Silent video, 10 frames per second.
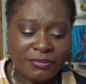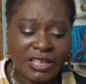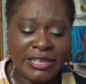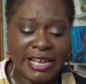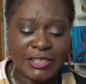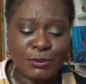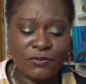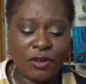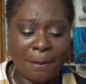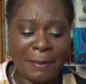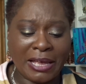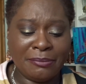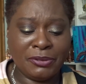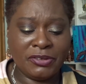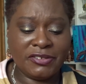Next, we've got Bang
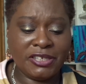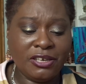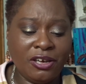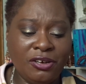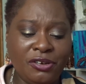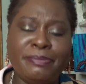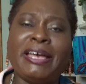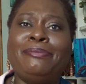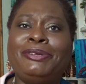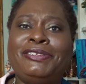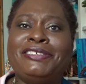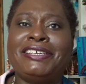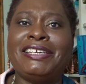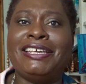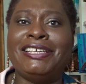Beauty. Oh, Bang
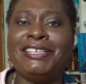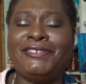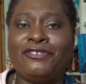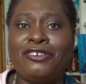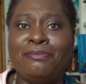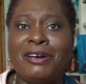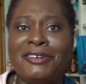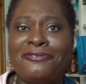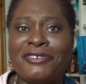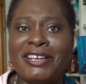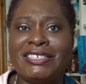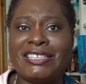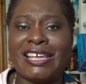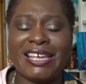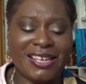Beauty is from my friend
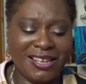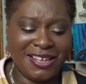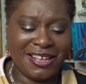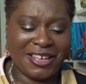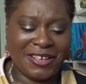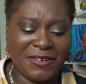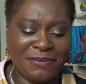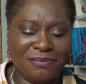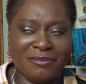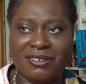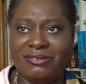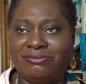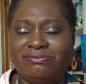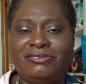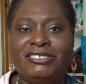there,
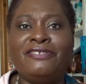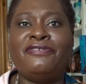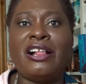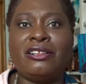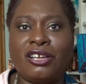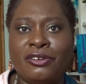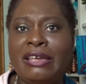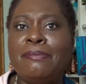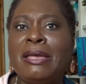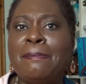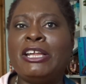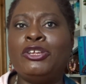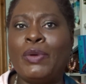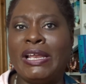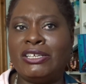DeFalco,
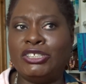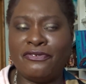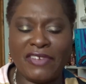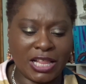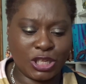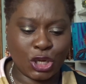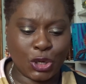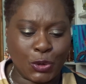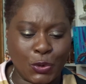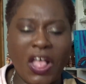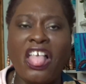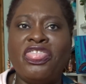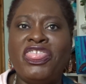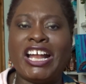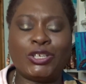Emanuela DeFalco,
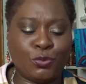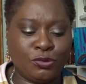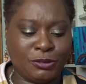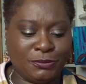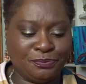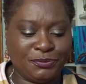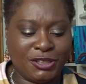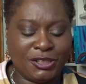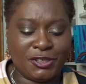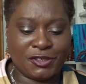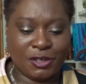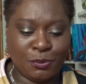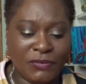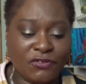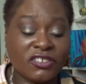that woman. So
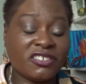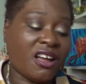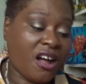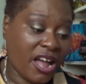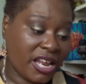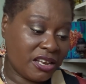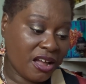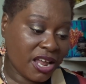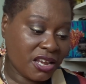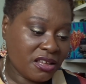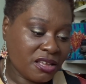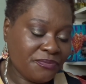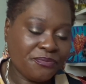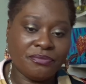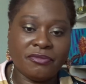we've got an eyeliner.
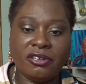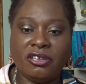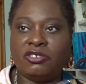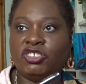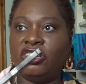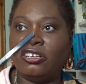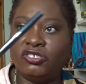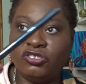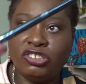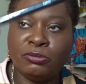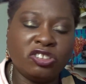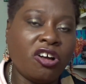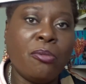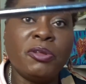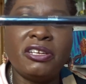Okay, she can't do too much
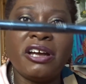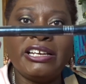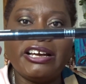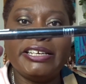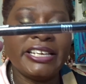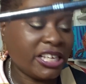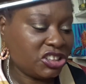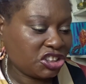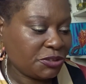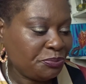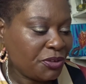harm with an eyeliner, can she?